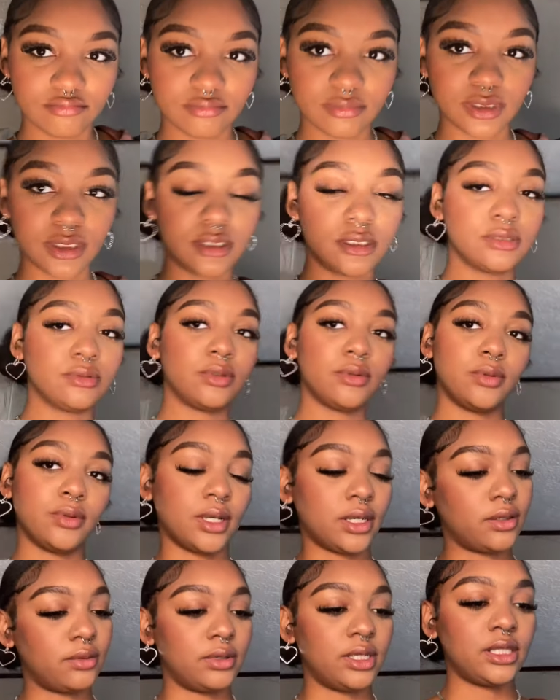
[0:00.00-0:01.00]
So this is what we're
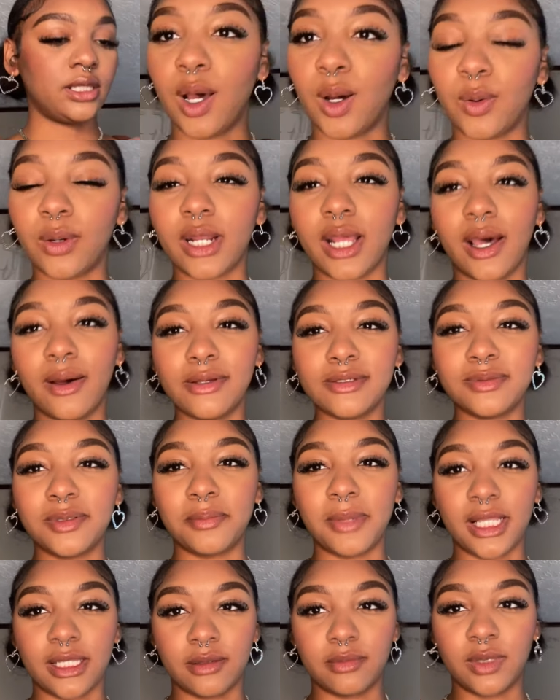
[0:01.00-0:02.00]
working with. Oh, and I always put
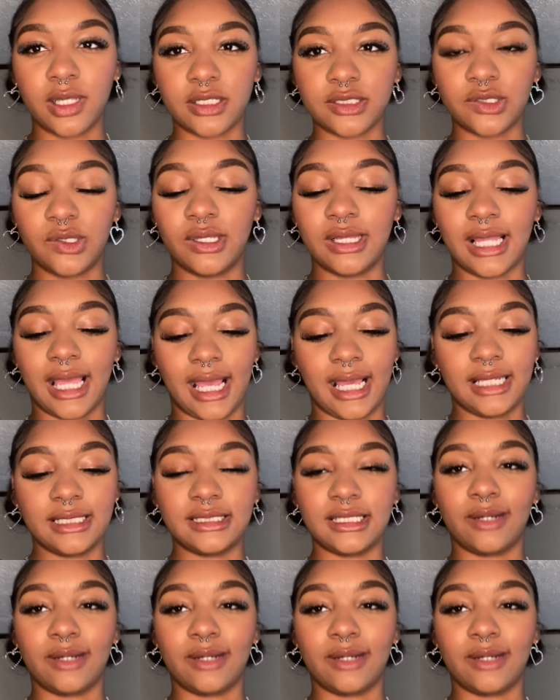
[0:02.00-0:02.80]
my lip gloss on last,